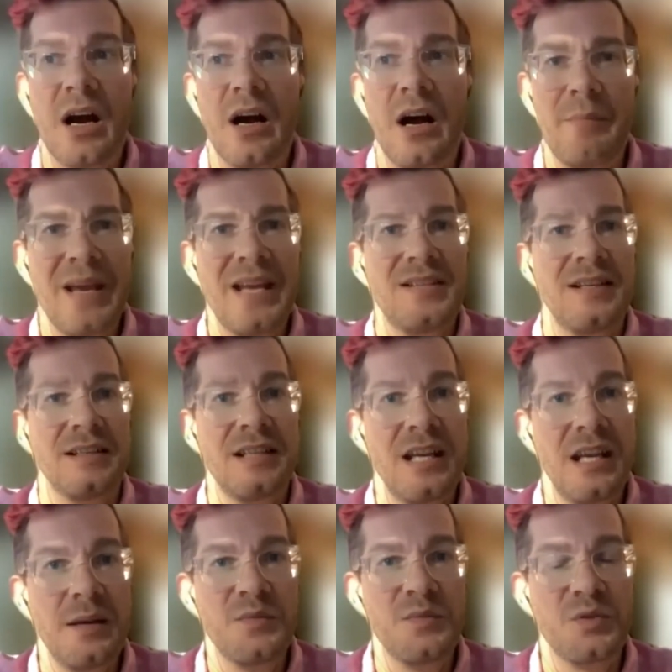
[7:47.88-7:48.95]
amazing
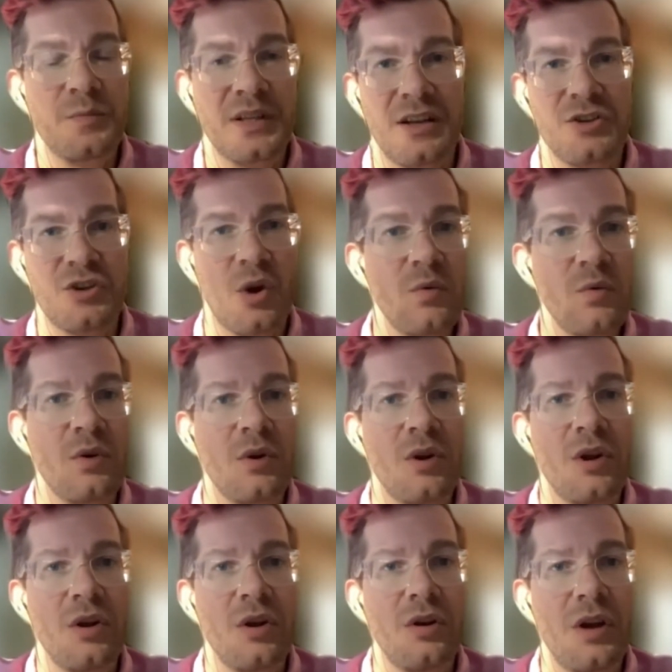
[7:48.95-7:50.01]
teams, but that don't
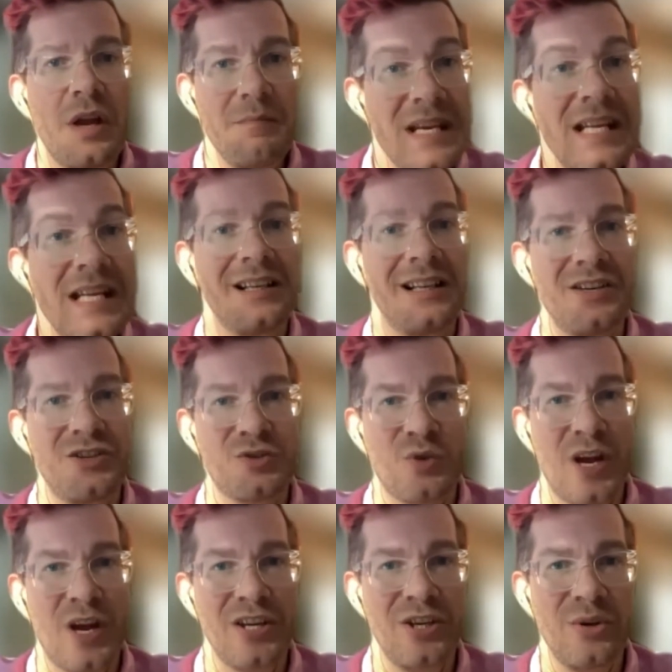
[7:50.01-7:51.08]
immediately
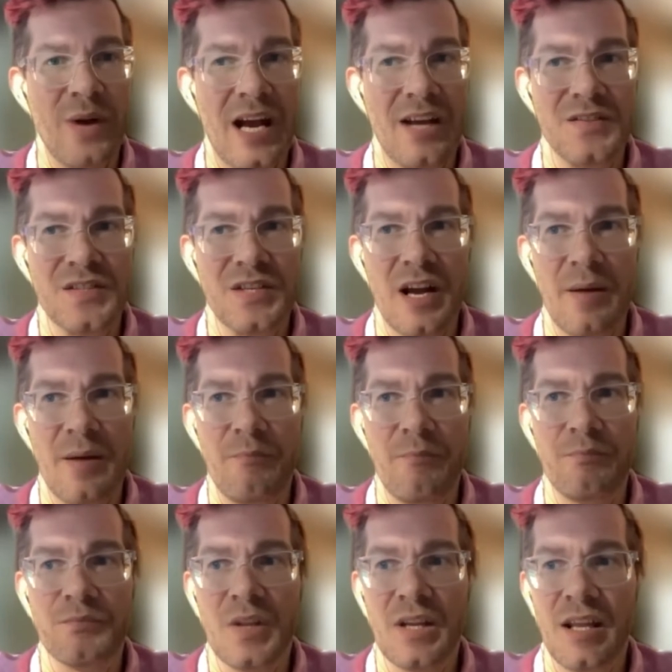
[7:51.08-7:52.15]
strike you as
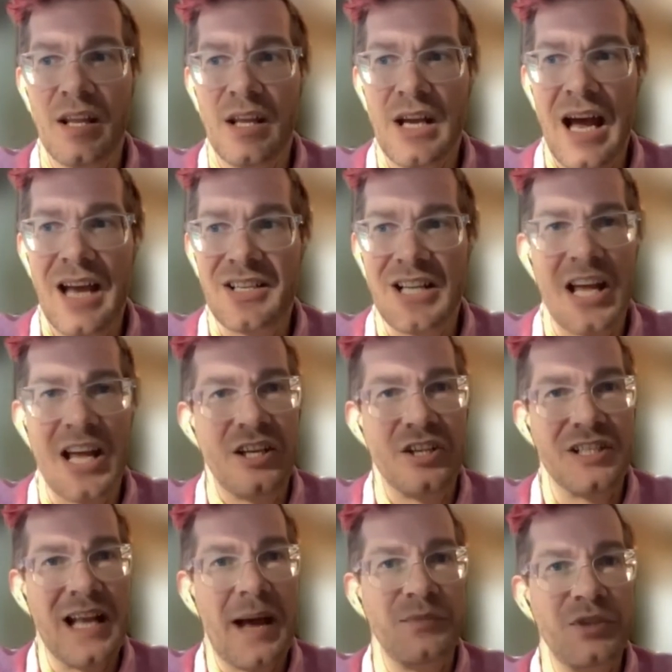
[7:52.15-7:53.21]
like a
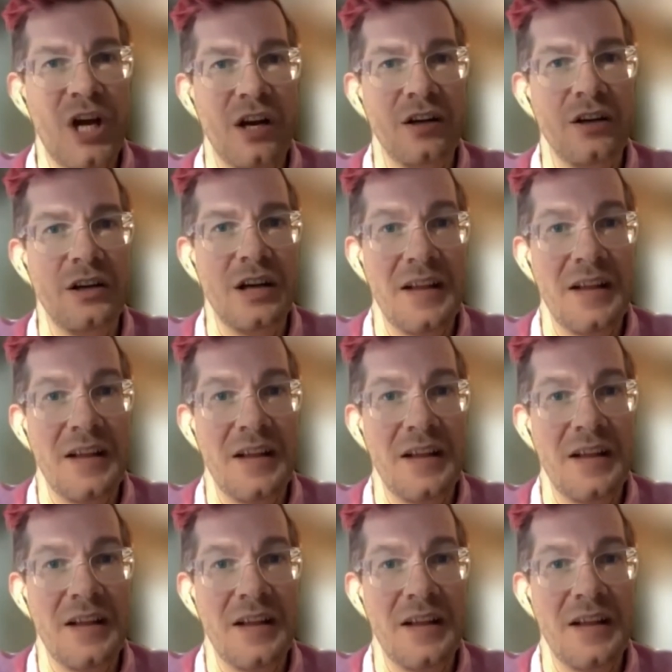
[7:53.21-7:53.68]
slam dunk.